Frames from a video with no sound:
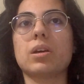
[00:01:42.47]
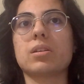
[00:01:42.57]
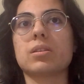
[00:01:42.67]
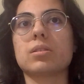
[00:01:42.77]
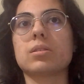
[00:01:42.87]

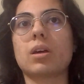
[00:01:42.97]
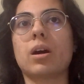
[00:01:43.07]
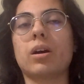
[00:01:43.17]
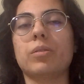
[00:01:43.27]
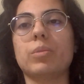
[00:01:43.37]
as
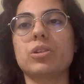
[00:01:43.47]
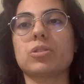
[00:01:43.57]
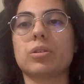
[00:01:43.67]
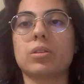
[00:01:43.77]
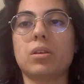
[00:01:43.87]
I
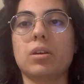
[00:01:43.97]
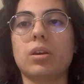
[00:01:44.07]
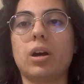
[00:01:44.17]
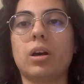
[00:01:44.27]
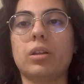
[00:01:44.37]
measured
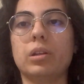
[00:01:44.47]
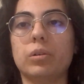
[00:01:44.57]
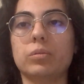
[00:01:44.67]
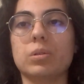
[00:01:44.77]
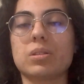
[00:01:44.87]
the
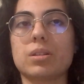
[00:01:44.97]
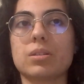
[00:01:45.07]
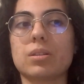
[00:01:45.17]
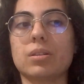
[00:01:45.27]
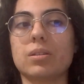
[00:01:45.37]
unknown
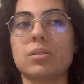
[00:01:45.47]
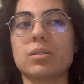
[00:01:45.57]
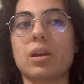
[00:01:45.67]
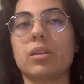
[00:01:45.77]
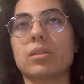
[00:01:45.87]
resistors
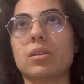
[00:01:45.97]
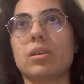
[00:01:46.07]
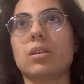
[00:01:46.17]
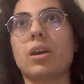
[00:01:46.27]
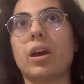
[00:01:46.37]
at
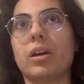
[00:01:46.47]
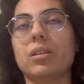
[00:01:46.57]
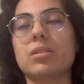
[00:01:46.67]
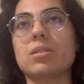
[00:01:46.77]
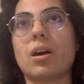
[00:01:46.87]
the
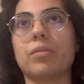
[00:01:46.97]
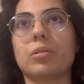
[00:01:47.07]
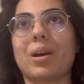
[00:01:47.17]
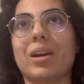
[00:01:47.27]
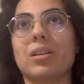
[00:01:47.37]
end after
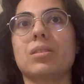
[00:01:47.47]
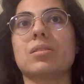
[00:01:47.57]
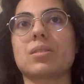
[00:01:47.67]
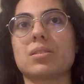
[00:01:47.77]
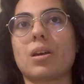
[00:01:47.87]
I had
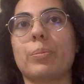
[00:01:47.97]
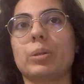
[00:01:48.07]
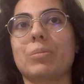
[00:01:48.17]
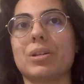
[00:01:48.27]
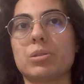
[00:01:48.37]
disassembled
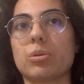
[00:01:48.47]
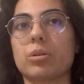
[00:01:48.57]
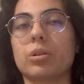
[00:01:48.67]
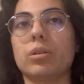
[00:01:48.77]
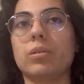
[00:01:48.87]
my
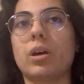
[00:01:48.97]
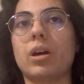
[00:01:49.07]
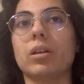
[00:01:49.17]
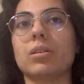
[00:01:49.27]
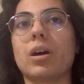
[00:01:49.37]
circuit,
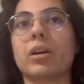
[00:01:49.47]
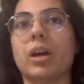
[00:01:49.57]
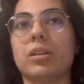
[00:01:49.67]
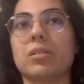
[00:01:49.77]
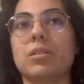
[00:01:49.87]
and I
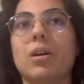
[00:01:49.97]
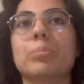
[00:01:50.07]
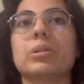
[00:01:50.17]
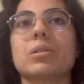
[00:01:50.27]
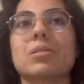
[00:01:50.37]
got the
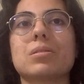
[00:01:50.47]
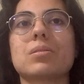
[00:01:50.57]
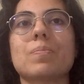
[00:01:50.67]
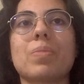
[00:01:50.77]
numbers